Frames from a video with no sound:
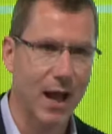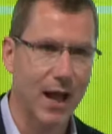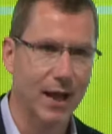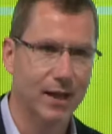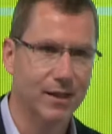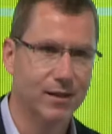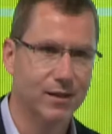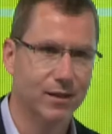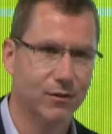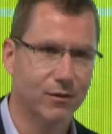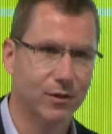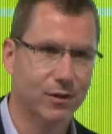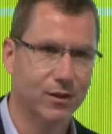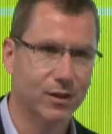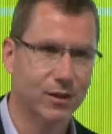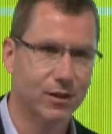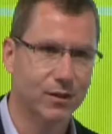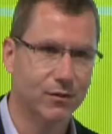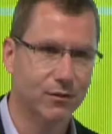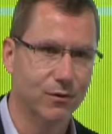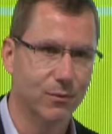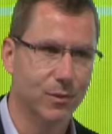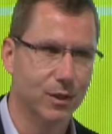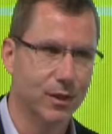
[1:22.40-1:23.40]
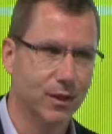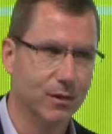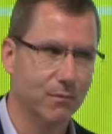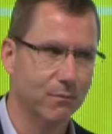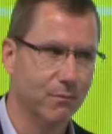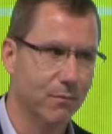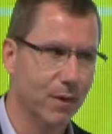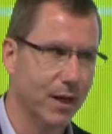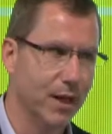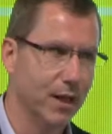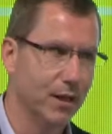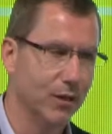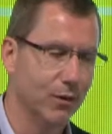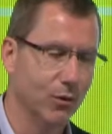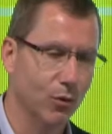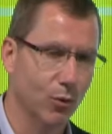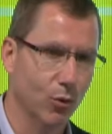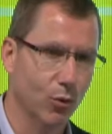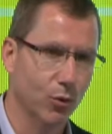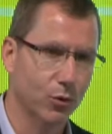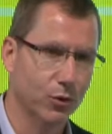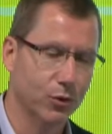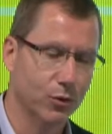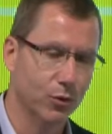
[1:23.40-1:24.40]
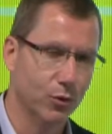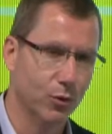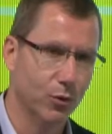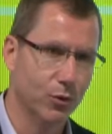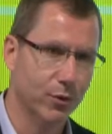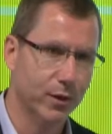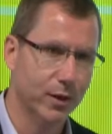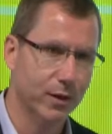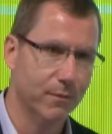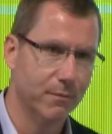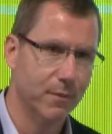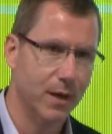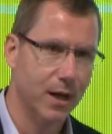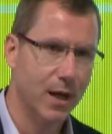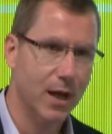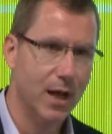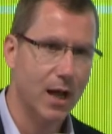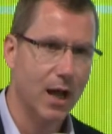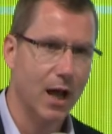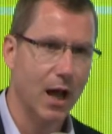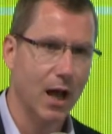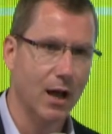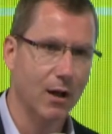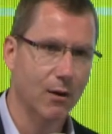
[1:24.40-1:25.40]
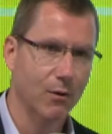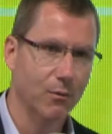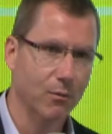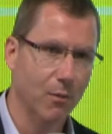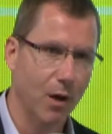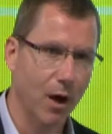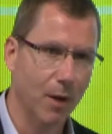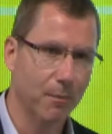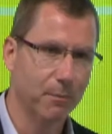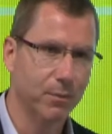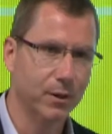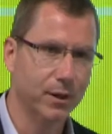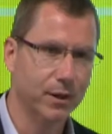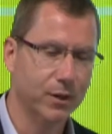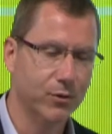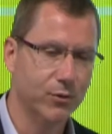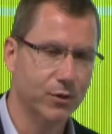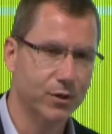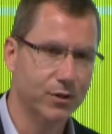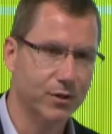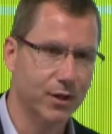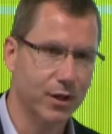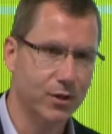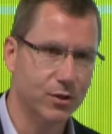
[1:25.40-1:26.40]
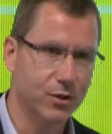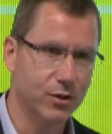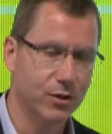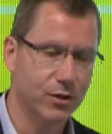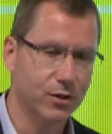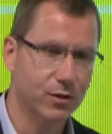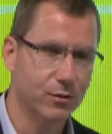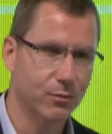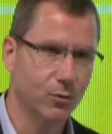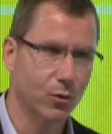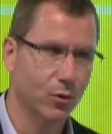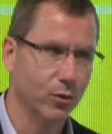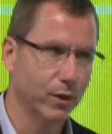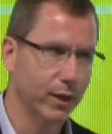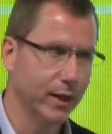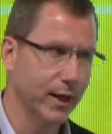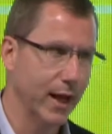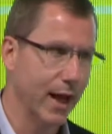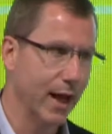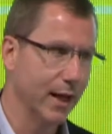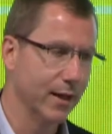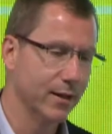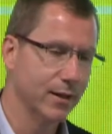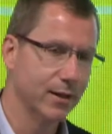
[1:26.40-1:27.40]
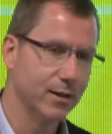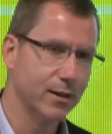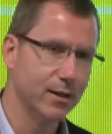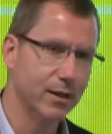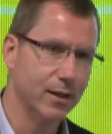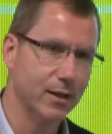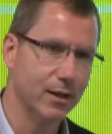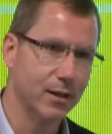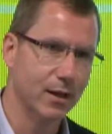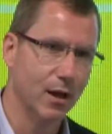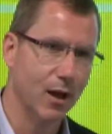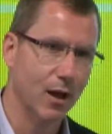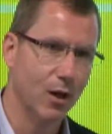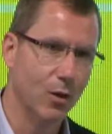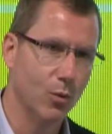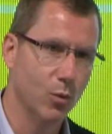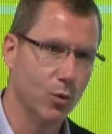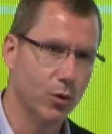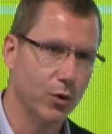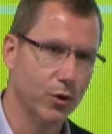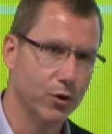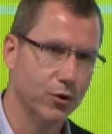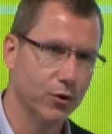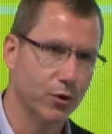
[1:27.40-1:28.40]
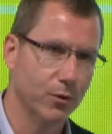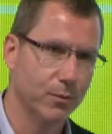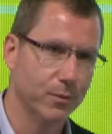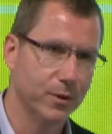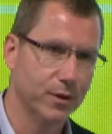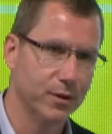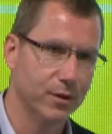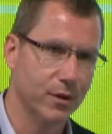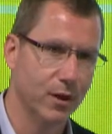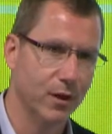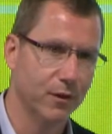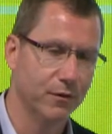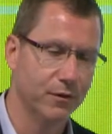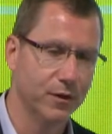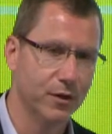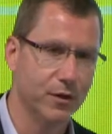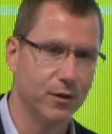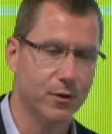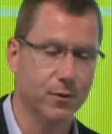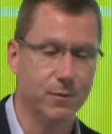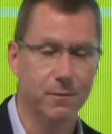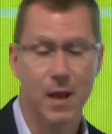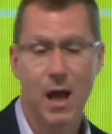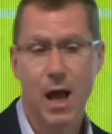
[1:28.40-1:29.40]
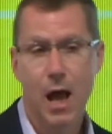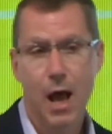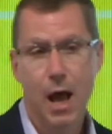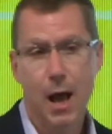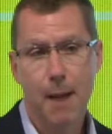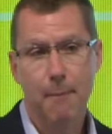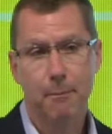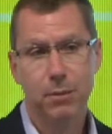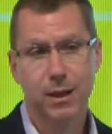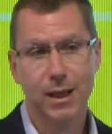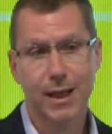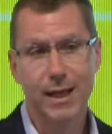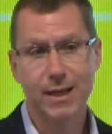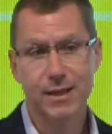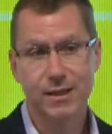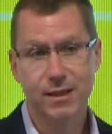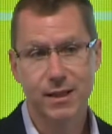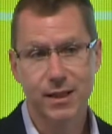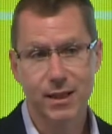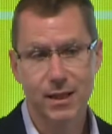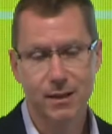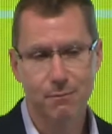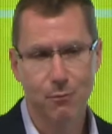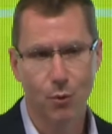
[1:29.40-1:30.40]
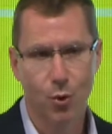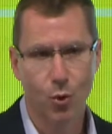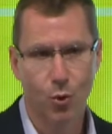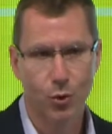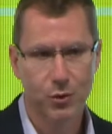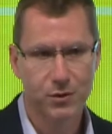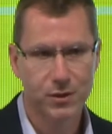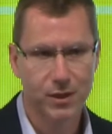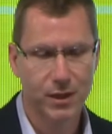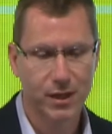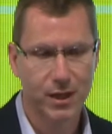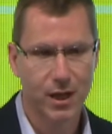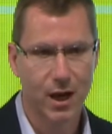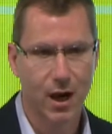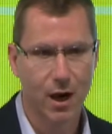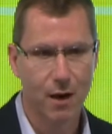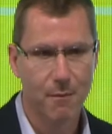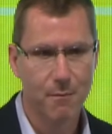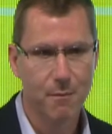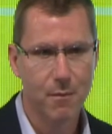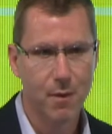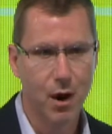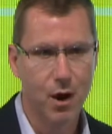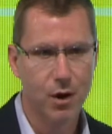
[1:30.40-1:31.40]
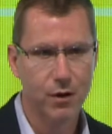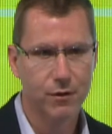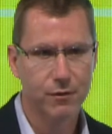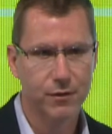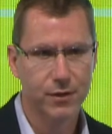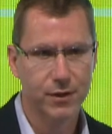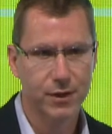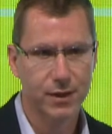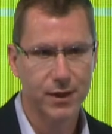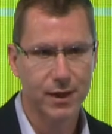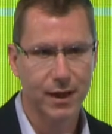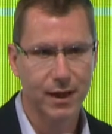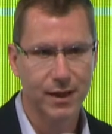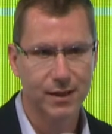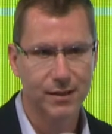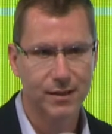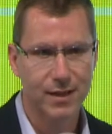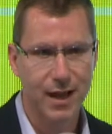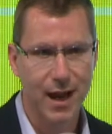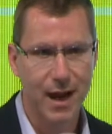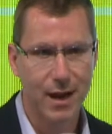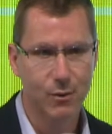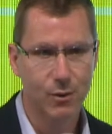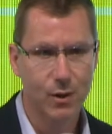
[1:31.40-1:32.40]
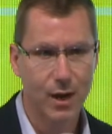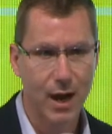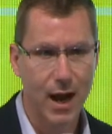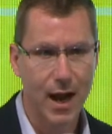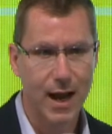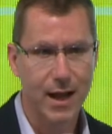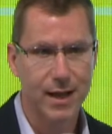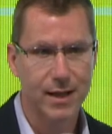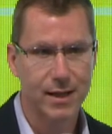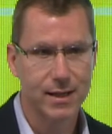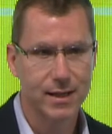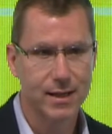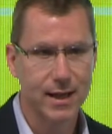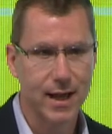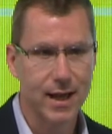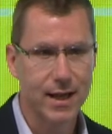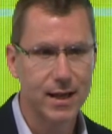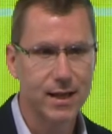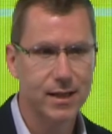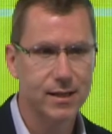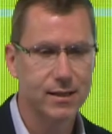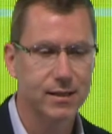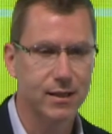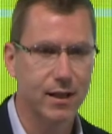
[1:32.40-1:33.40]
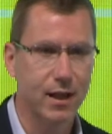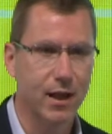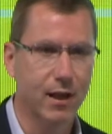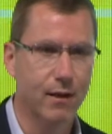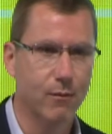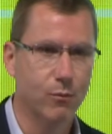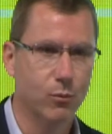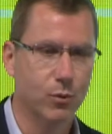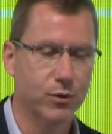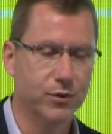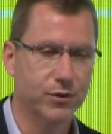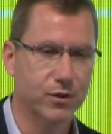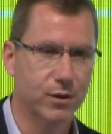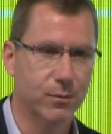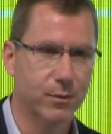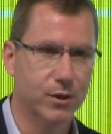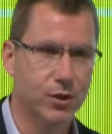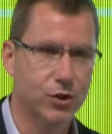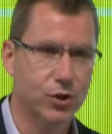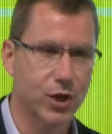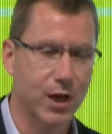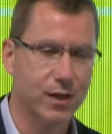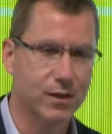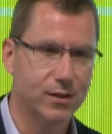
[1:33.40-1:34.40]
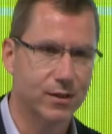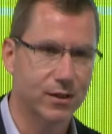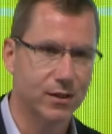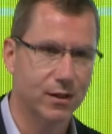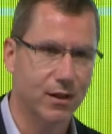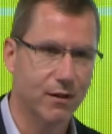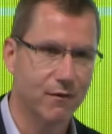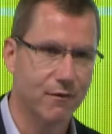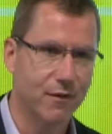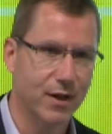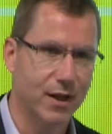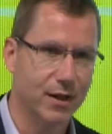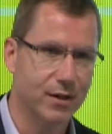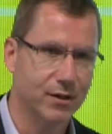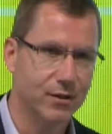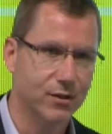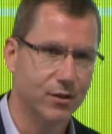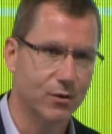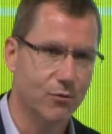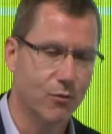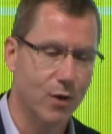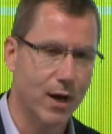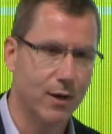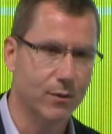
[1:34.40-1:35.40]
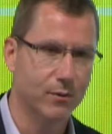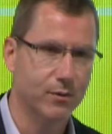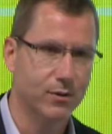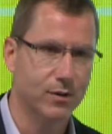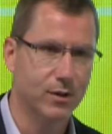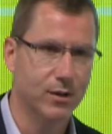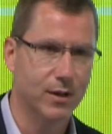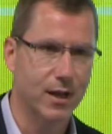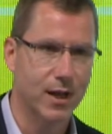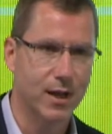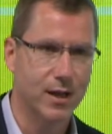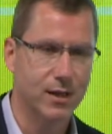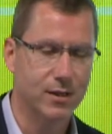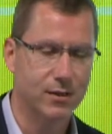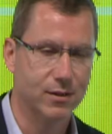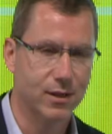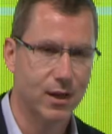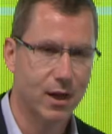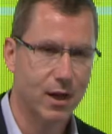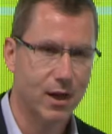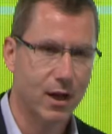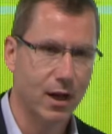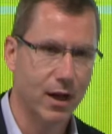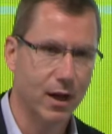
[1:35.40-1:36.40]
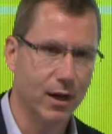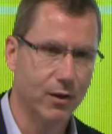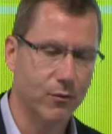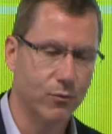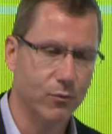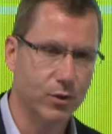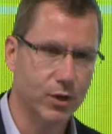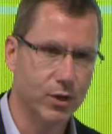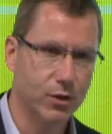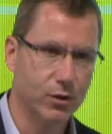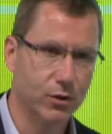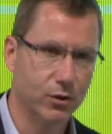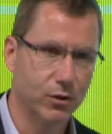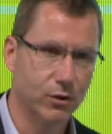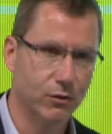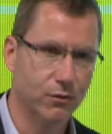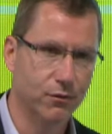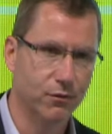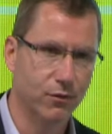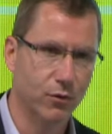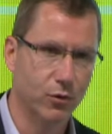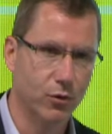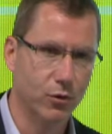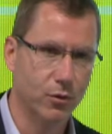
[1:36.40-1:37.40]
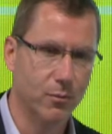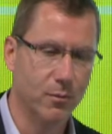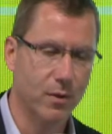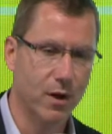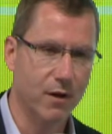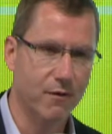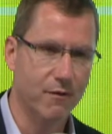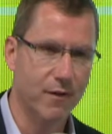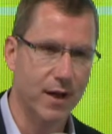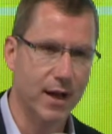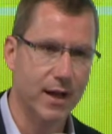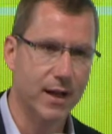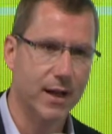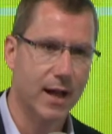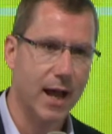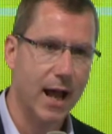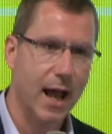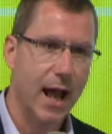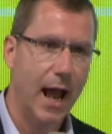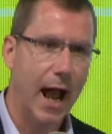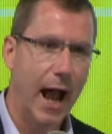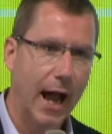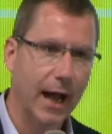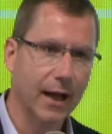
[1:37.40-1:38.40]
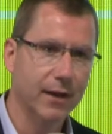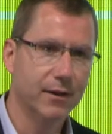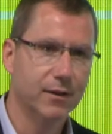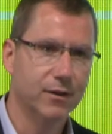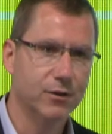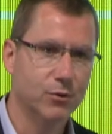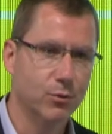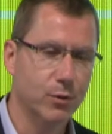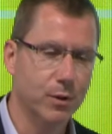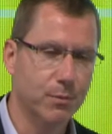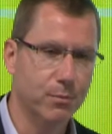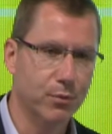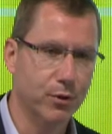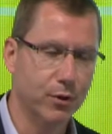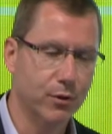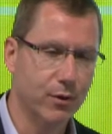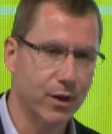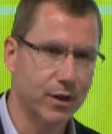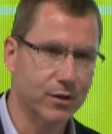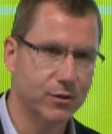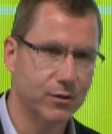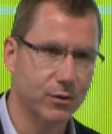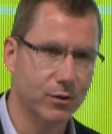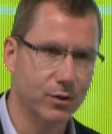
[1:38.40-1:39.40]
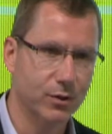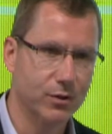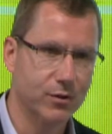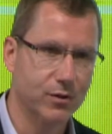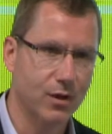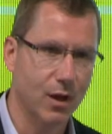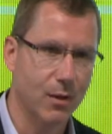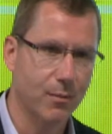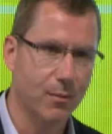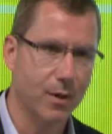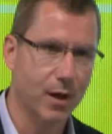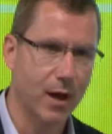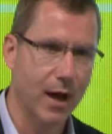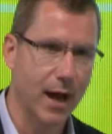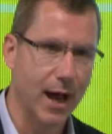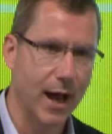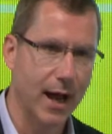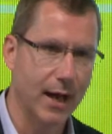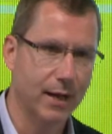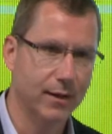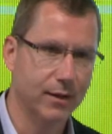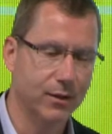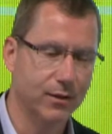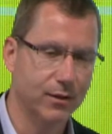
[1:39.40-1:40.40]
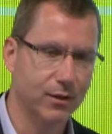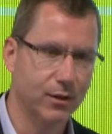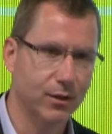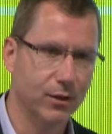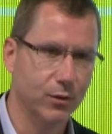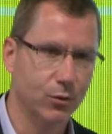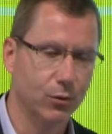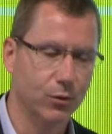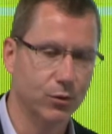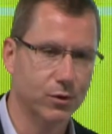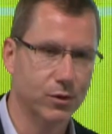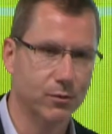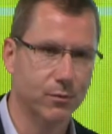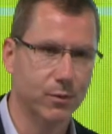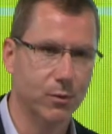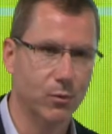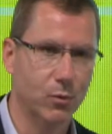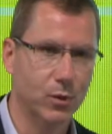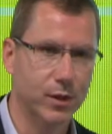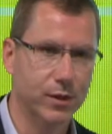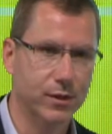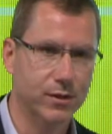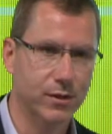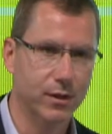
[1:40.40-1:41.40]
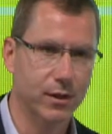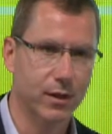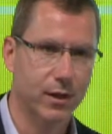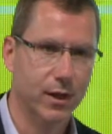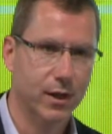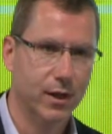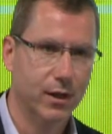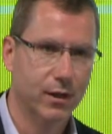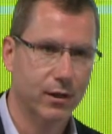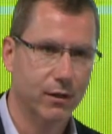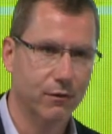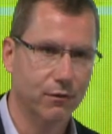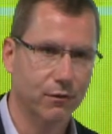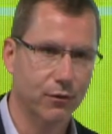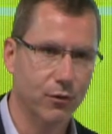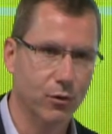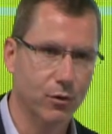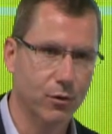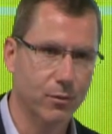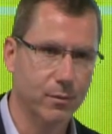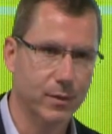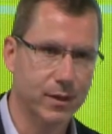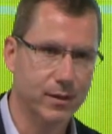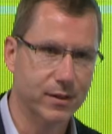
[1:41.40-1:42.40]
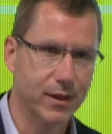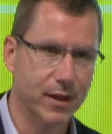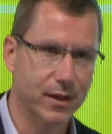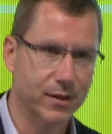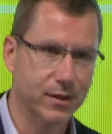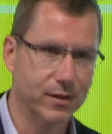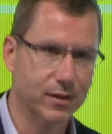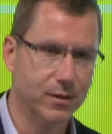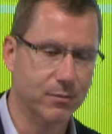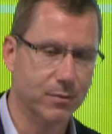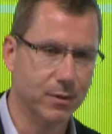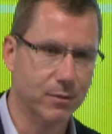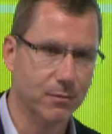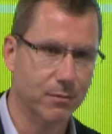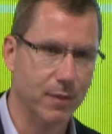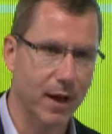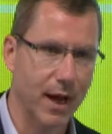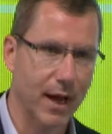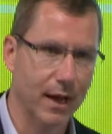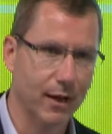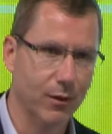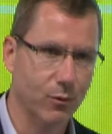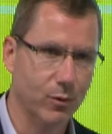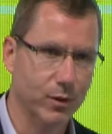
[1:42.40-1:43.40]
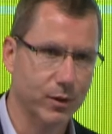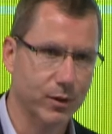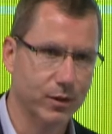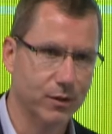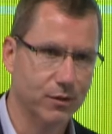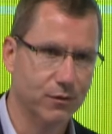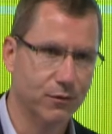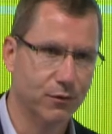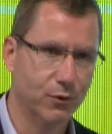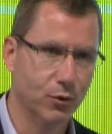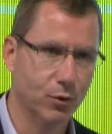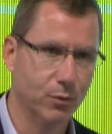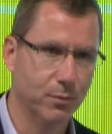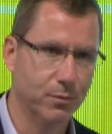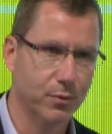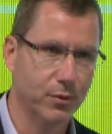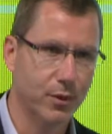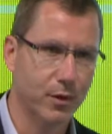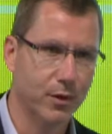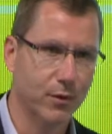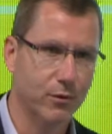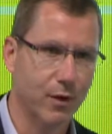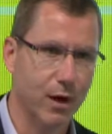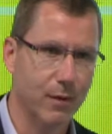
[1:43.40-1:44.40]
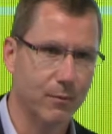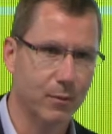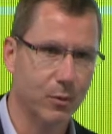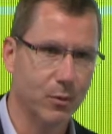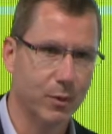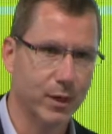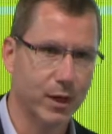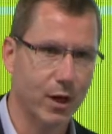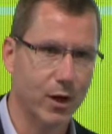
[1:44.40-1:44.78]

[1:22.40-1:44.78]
activities from the main auditorium, uh, our plenary session this morning, and indeed our workshop this afternoon. Plenty more to come over the next hour and days um, with some adjacent events around today's uh, regional forum event. And as we progress through the summer and into the autumn and winter, the forum intends to be back with its full program. And we